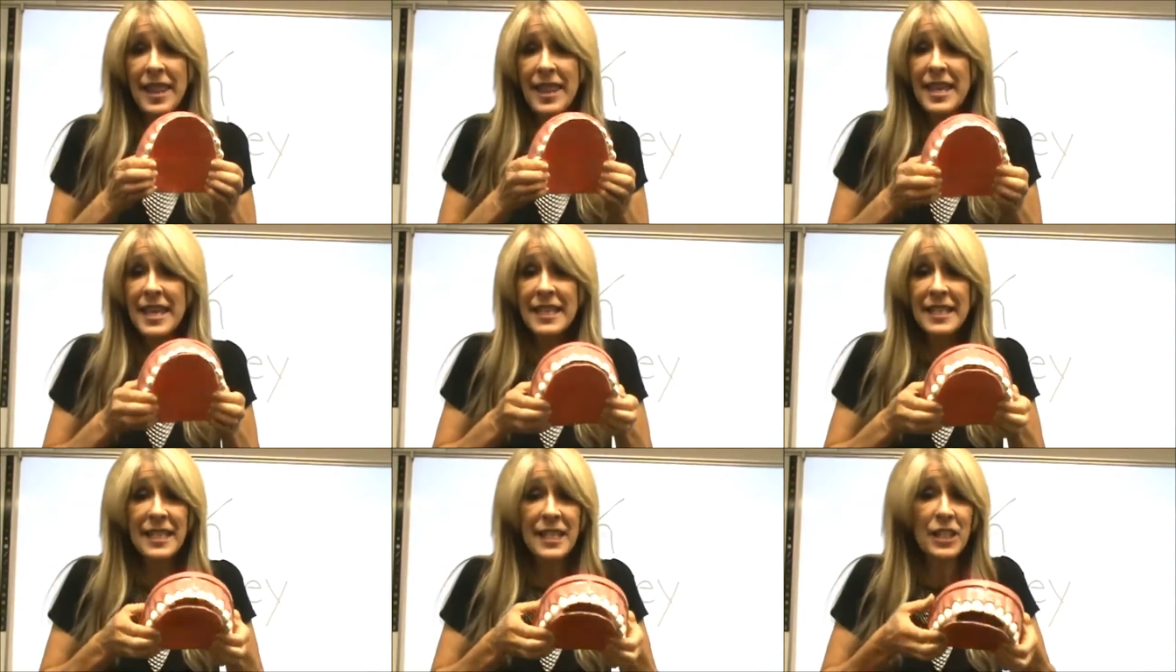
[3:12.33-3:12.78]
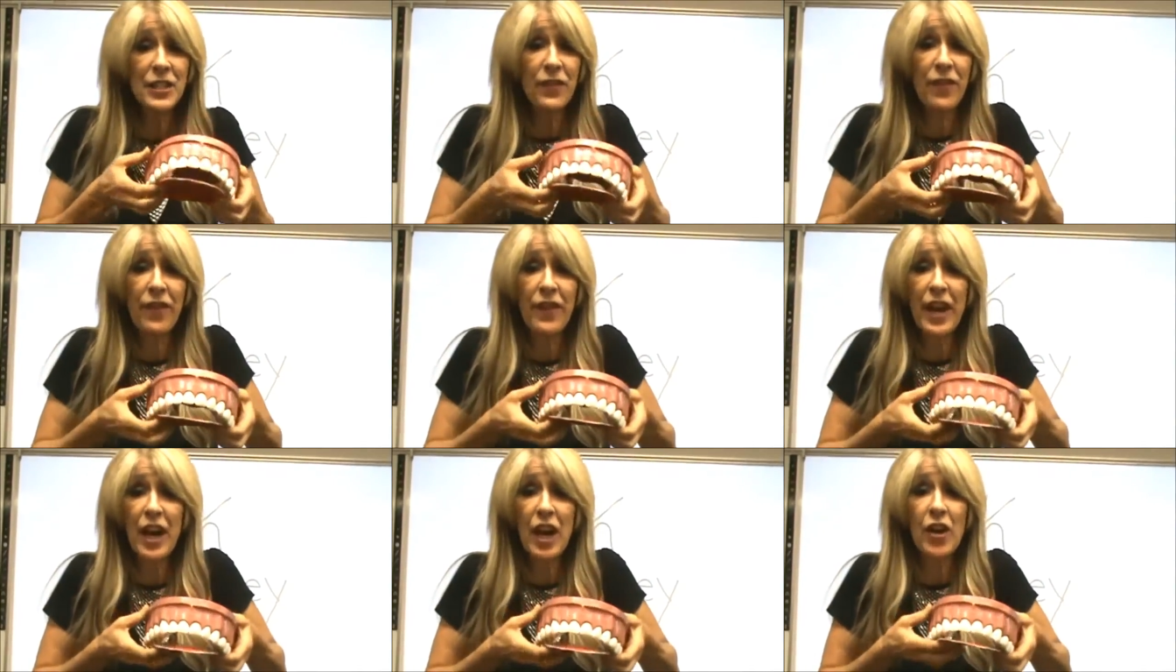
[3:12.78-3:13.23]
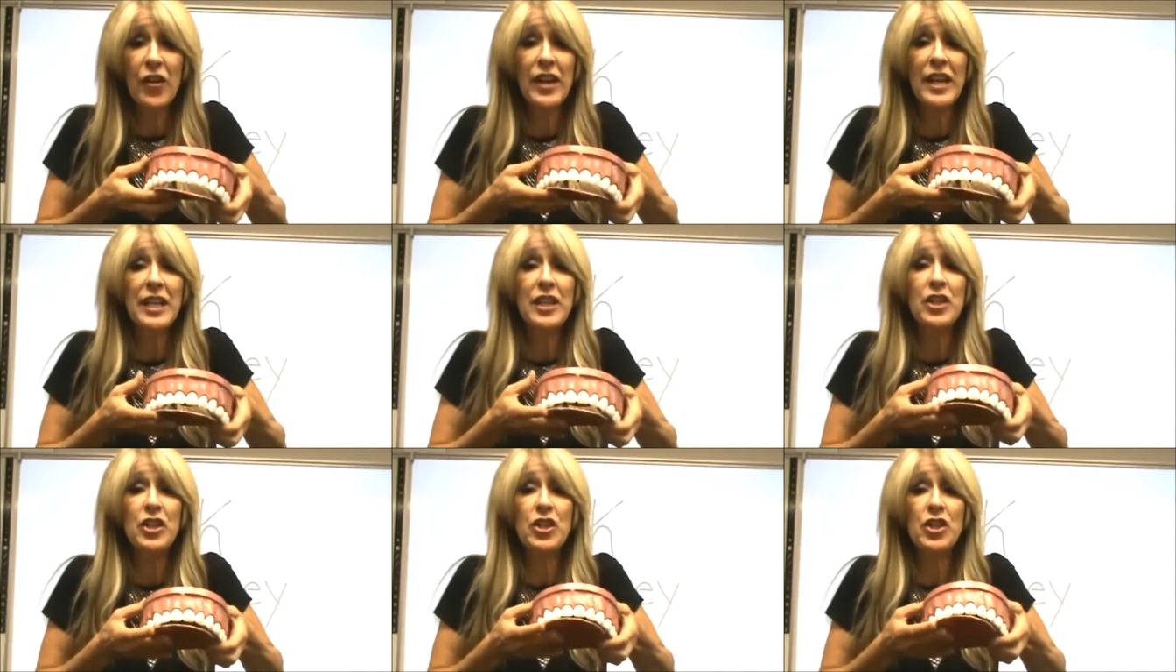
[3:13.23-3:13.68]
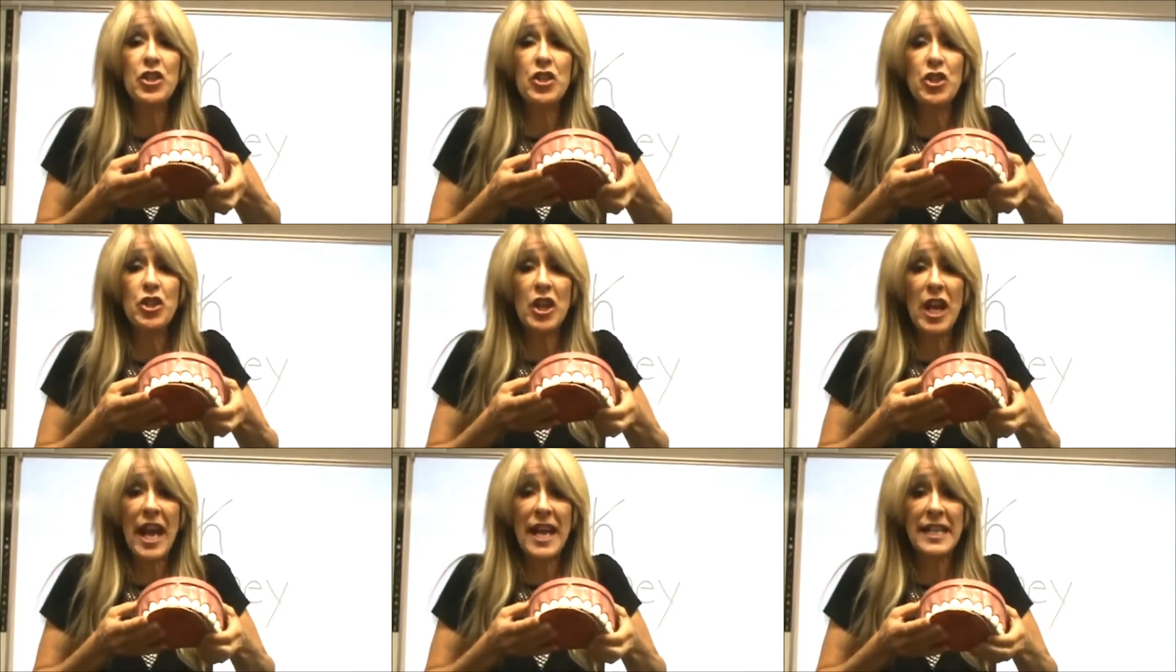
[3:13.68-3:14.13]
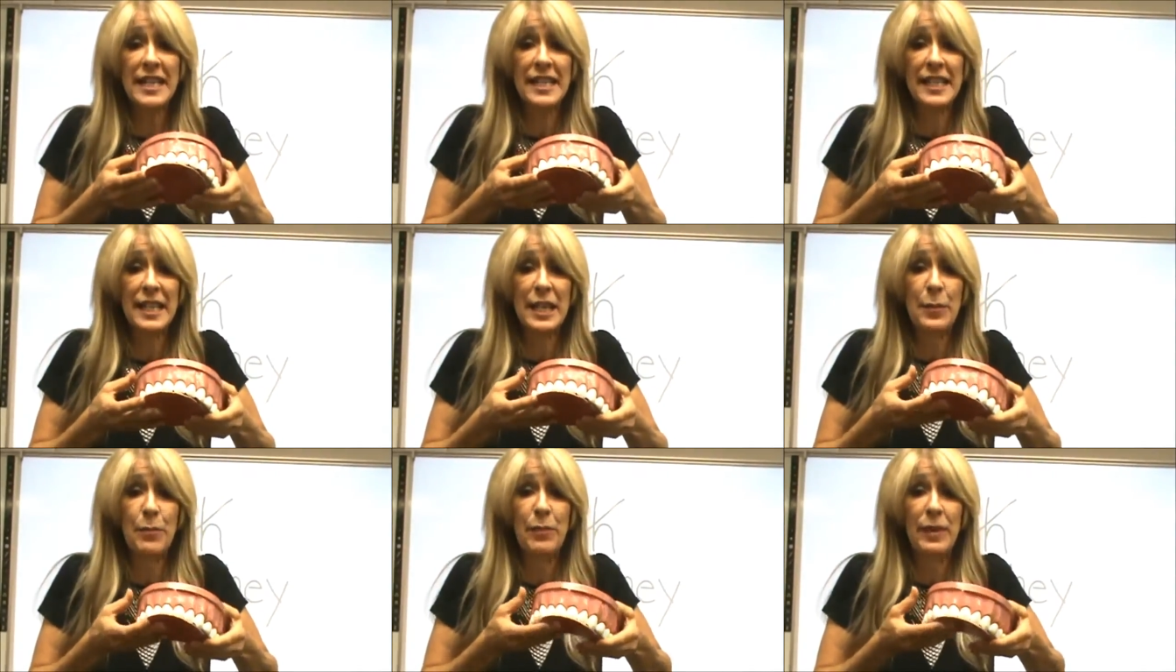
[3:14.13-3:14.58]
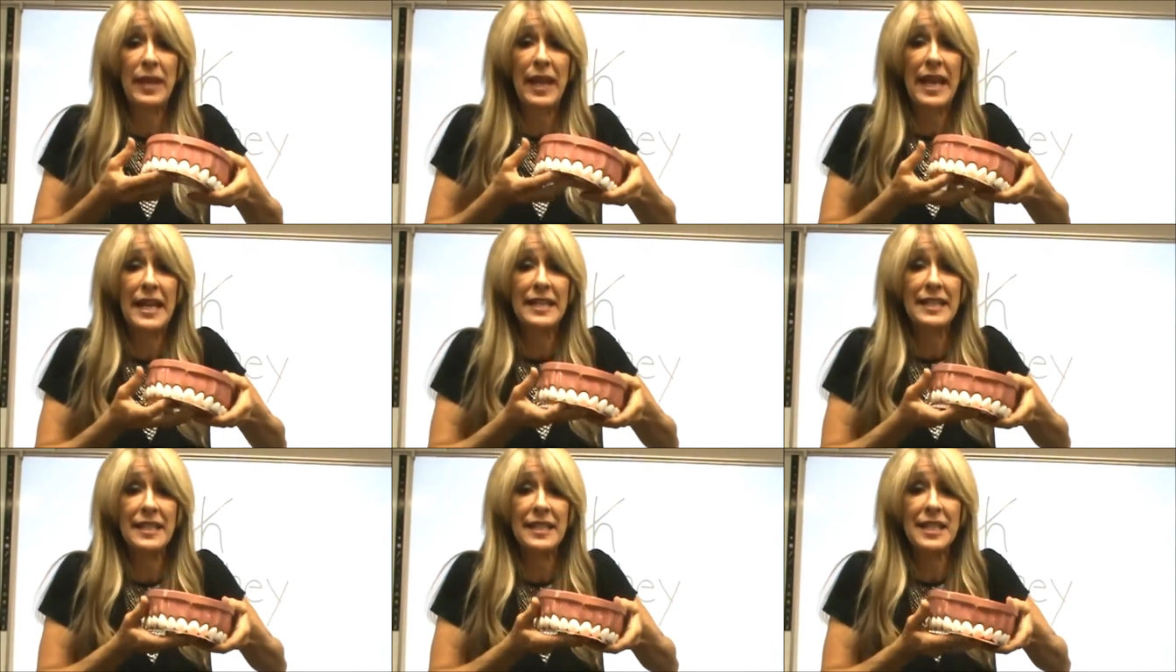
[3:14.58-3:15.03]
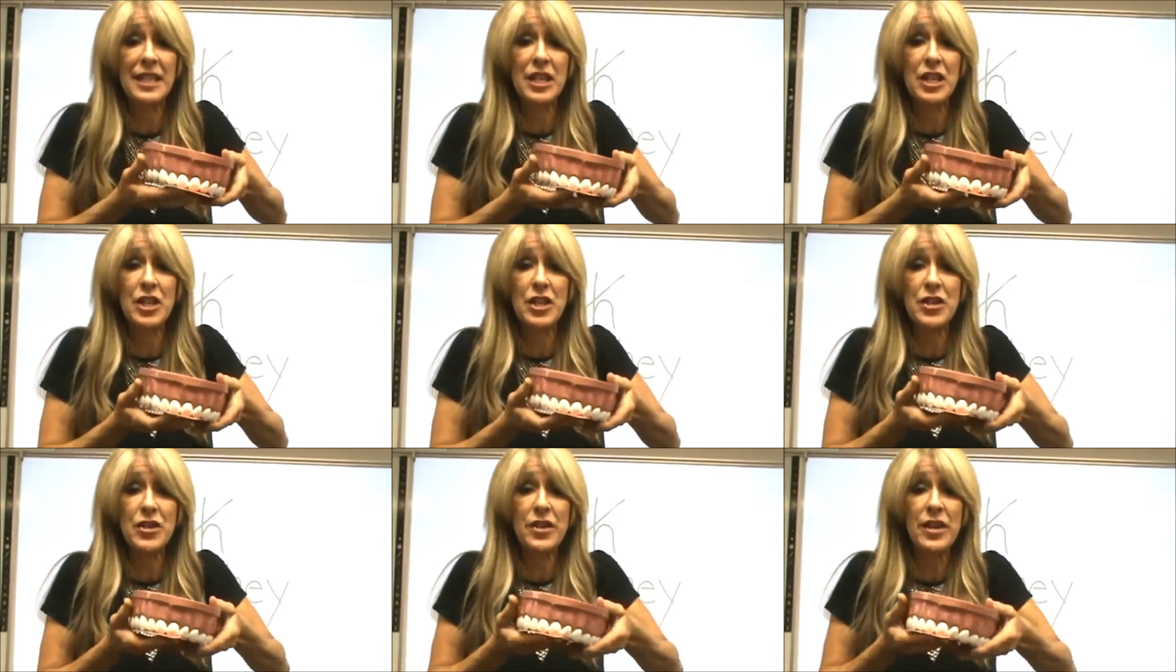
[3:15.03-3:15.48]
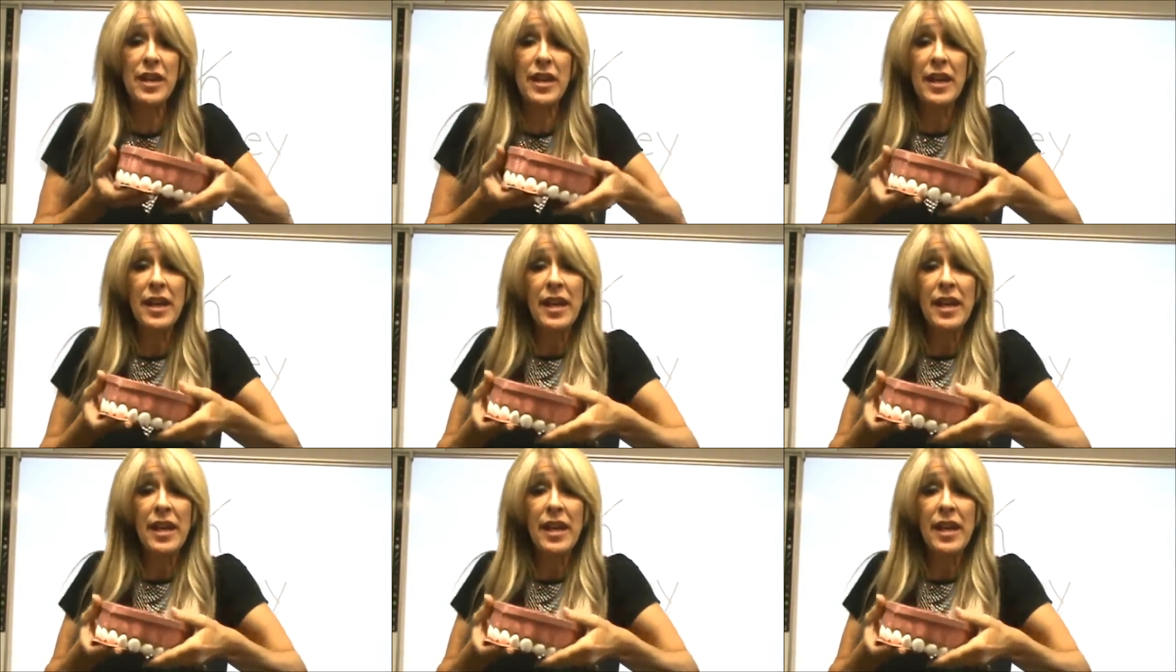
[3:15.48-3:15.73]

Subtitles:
This is very gently placed here.